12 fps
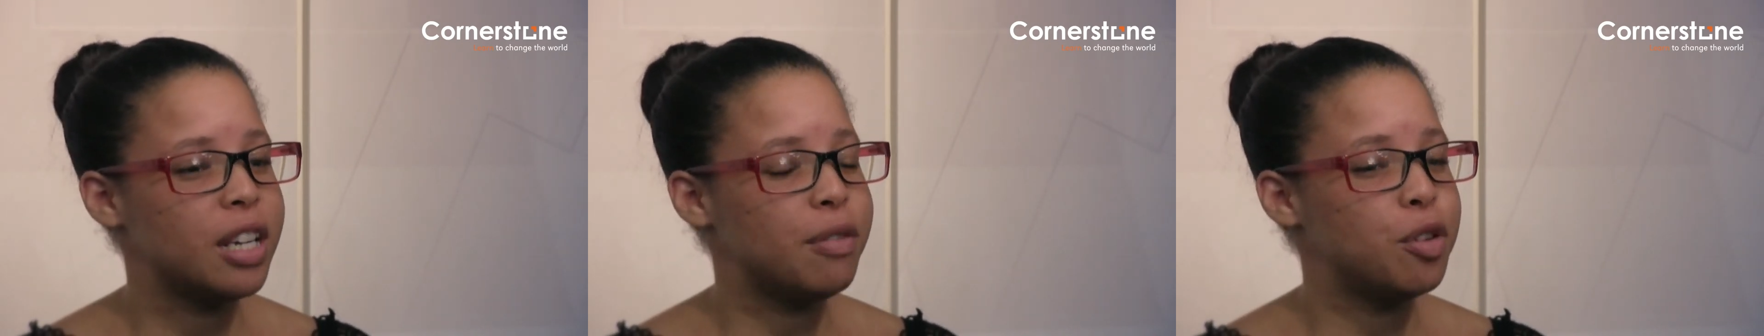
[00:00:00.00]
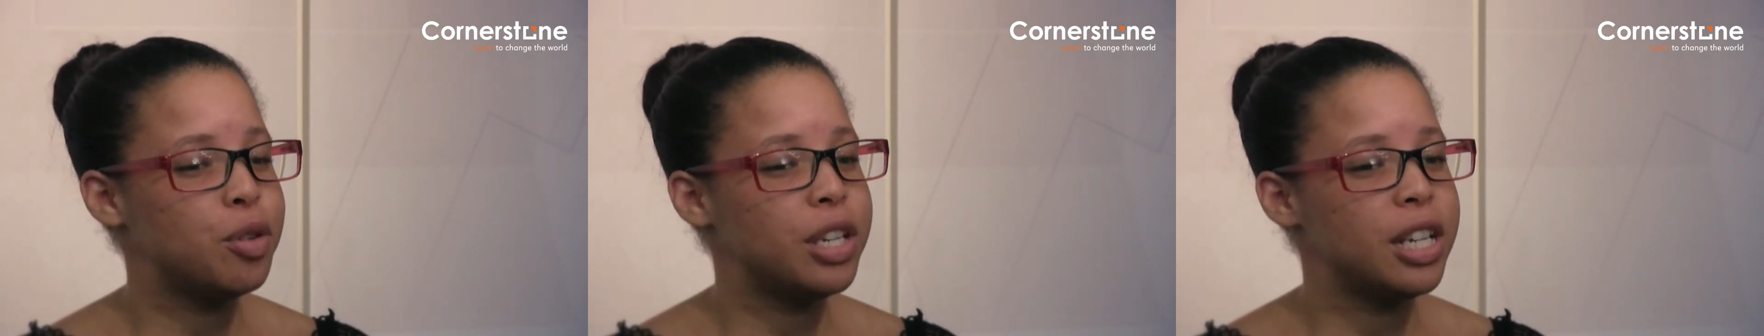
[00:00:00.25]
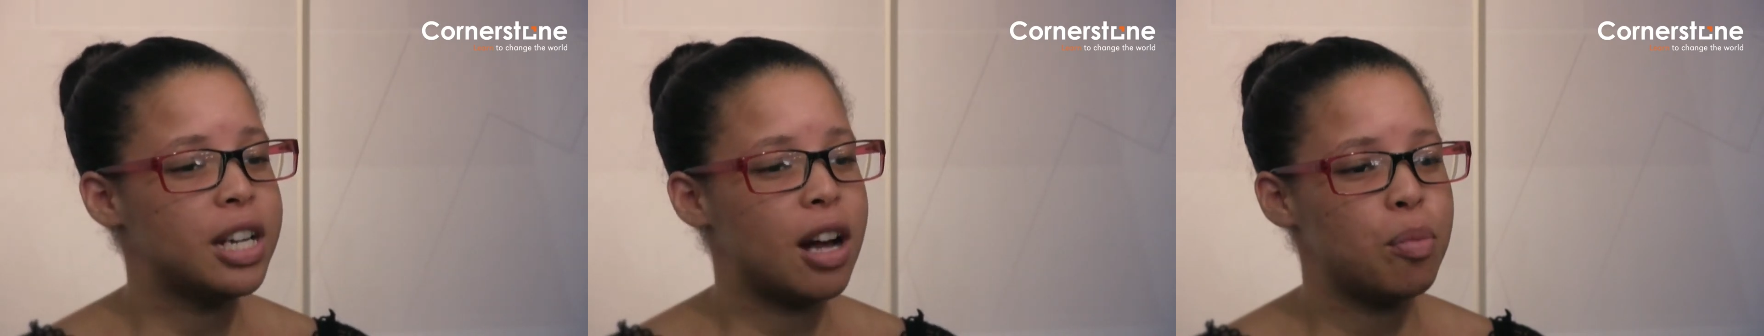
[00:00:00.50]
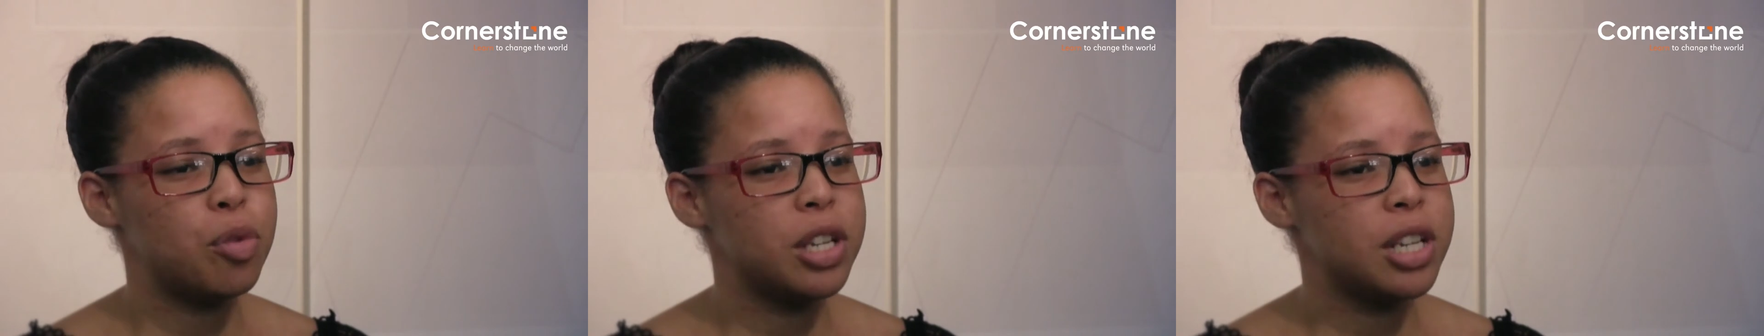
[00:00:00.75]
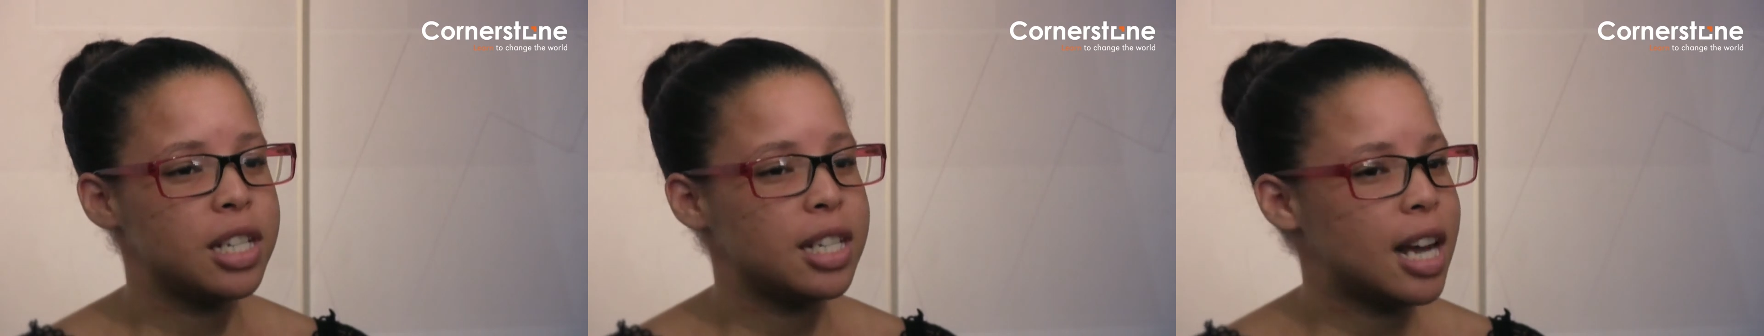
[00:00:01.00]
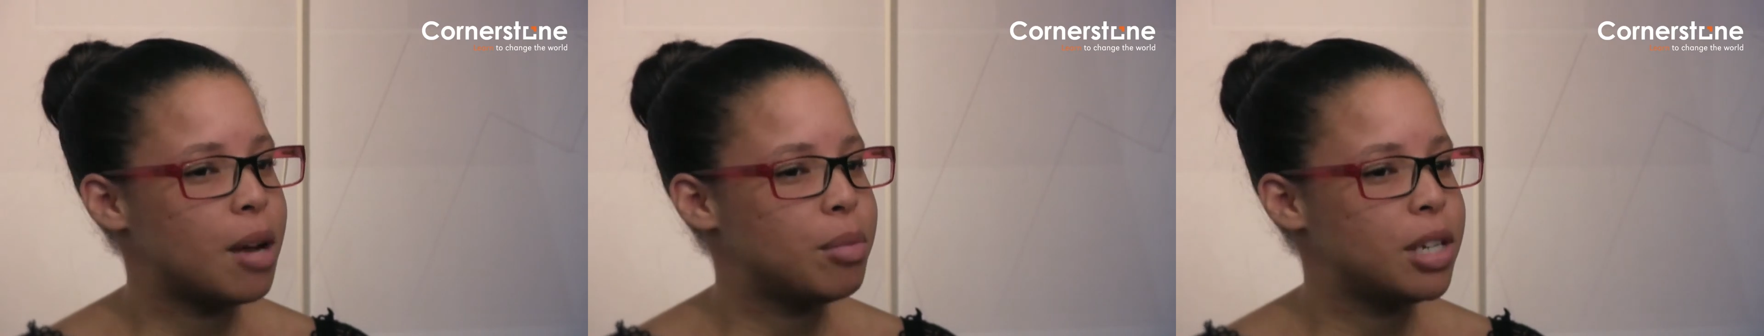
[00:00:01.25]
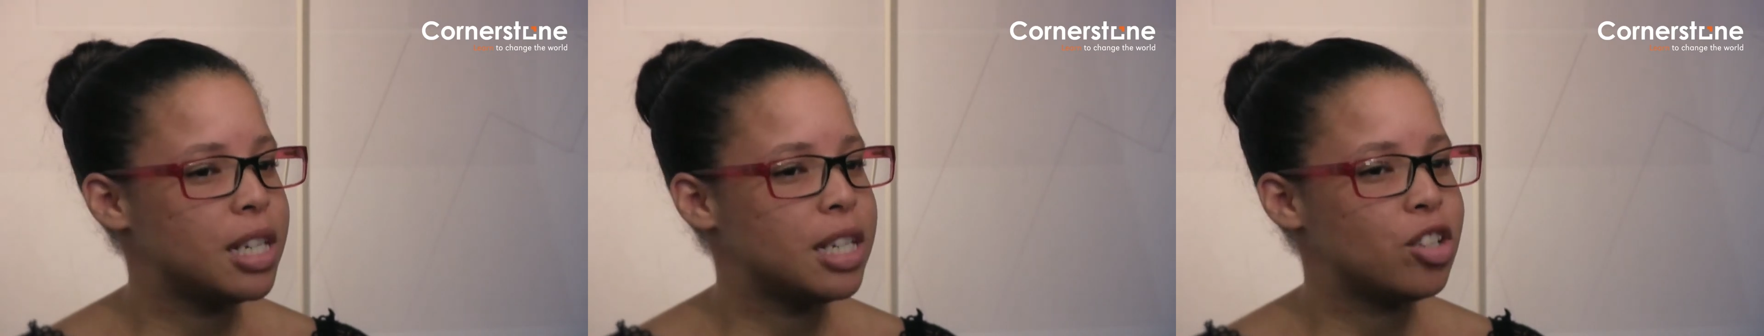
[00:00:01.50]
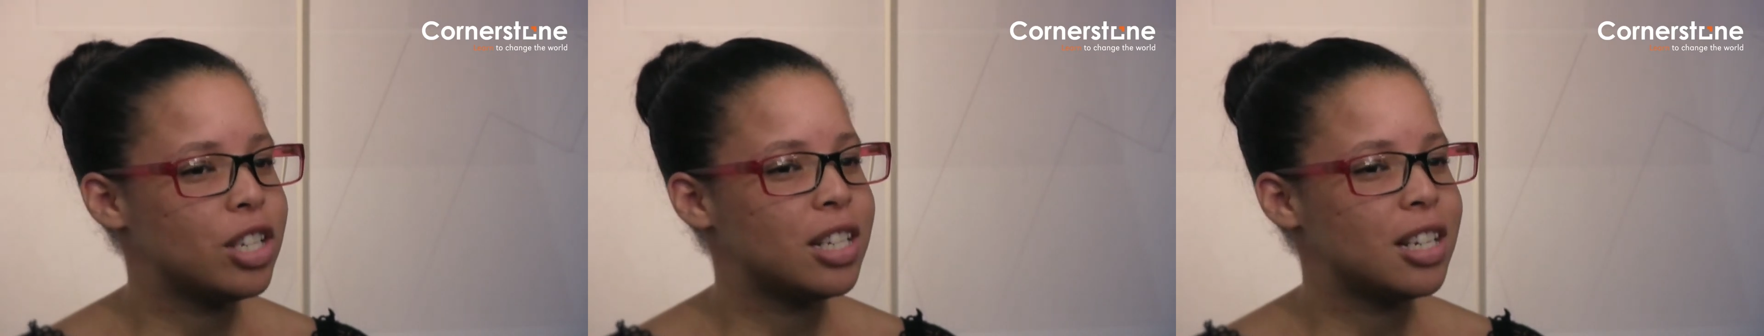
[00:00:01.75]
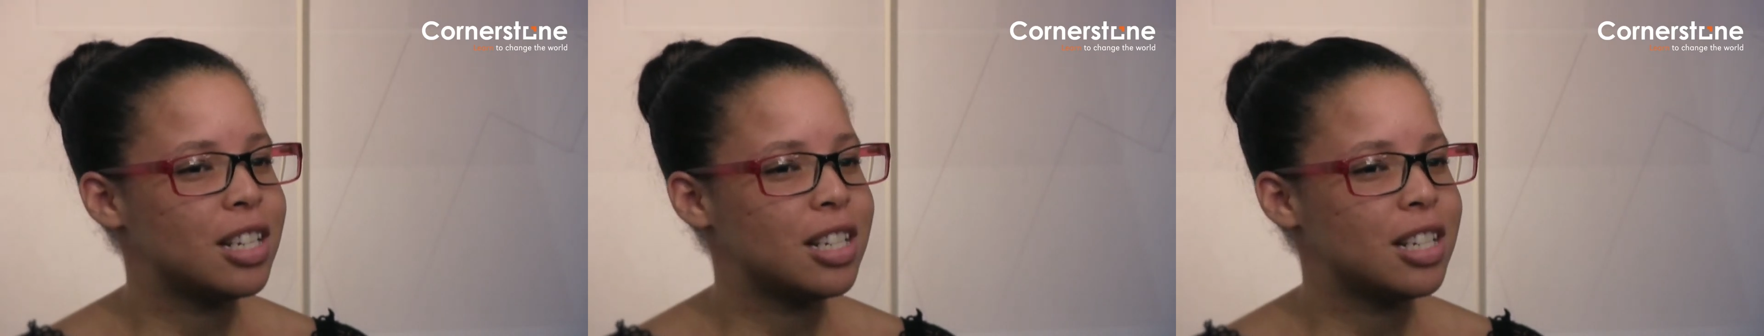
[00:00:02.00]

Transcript: If you need help with an assignment, it's just